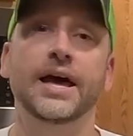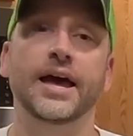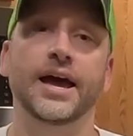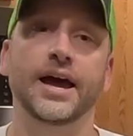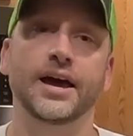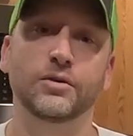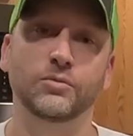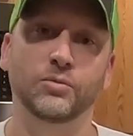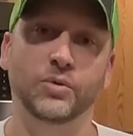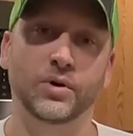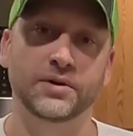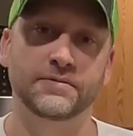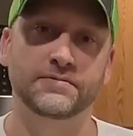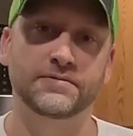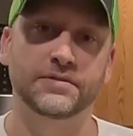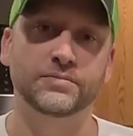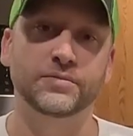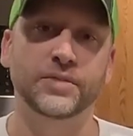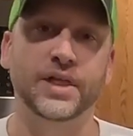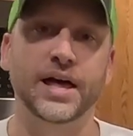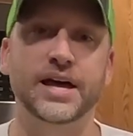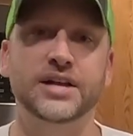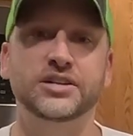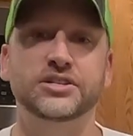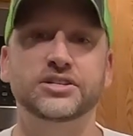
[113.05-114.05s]
and one
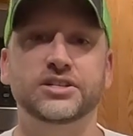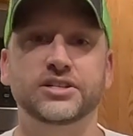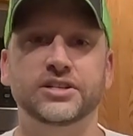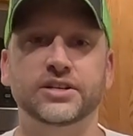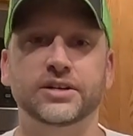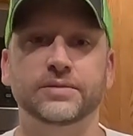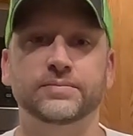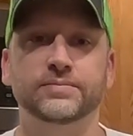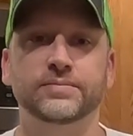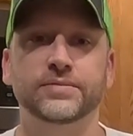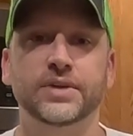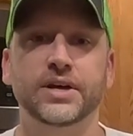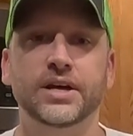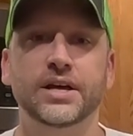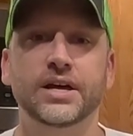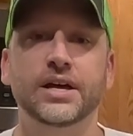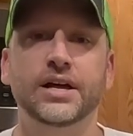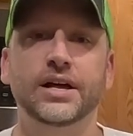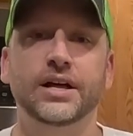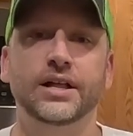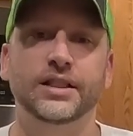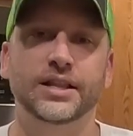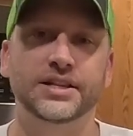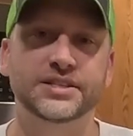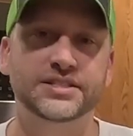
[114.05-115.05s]
from last year.
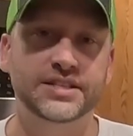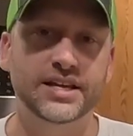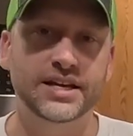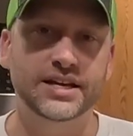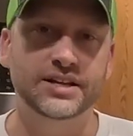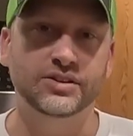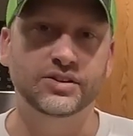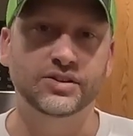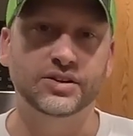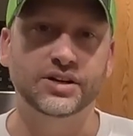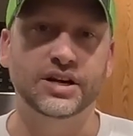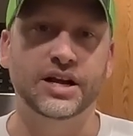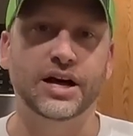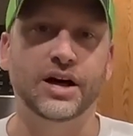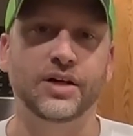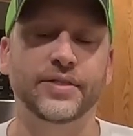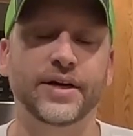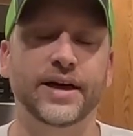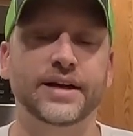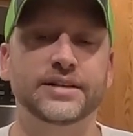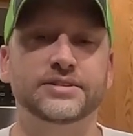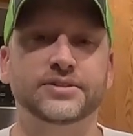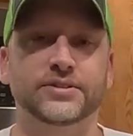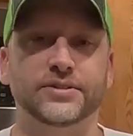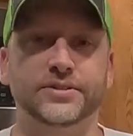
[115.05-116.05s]
Let's take a look at how
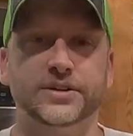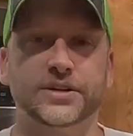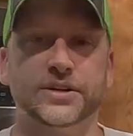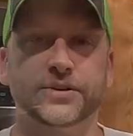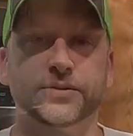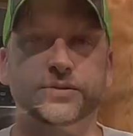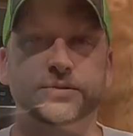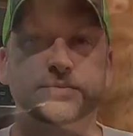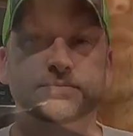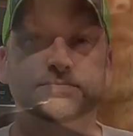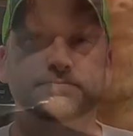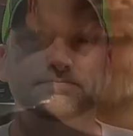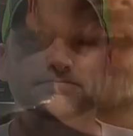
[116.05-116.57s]
that turned out. We've